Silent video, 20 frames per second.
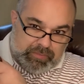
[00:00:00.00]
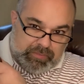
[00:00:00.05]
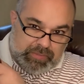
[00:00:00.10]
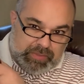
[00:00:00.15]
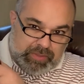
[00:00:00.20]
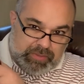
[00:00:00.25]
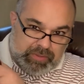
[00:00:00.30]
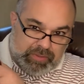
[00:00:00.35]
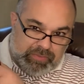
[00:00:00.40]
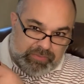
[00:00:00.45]
I
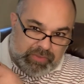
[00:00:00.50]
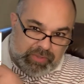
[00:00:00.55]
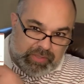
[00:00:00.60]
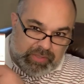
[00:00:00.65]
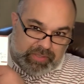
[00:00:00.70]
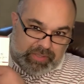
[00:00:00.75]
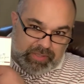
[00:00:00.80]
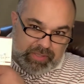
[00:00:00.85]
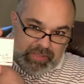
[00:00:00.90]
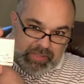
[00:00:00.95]
don't know if you
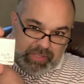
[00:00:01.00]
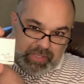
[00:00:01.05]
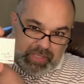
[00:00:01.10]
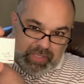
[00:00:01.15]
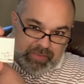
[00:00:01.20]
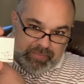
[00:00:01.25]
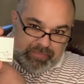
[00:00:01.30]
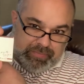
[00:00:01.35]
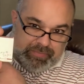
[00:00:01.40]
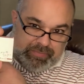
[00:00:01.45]
can see
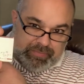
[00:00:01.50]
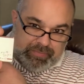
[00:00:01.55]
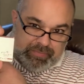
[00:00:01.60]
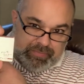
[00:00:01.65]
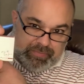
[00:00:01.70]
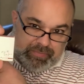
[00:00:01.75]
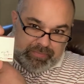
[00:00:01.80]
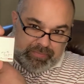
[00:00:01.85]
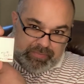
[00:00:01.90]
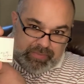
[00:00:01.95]
that.
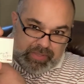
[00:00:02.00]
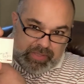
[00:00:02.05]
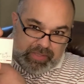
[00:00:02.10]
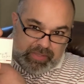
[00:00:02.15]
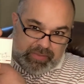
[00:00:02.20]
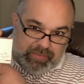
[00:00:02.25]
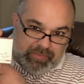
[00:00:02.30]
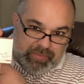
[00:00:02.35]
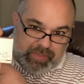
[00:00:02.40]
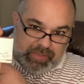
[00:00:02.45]

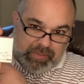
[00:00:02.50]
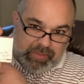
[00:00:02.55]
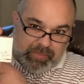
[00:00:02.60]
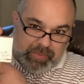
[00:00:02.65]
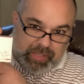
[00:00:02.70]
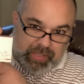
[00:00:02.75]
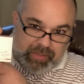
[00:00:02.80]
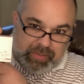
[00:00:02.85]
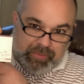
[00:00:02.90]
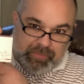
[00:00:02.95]
There, that's the
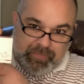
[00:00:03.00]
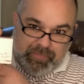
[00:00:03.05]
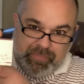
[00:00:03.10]
better.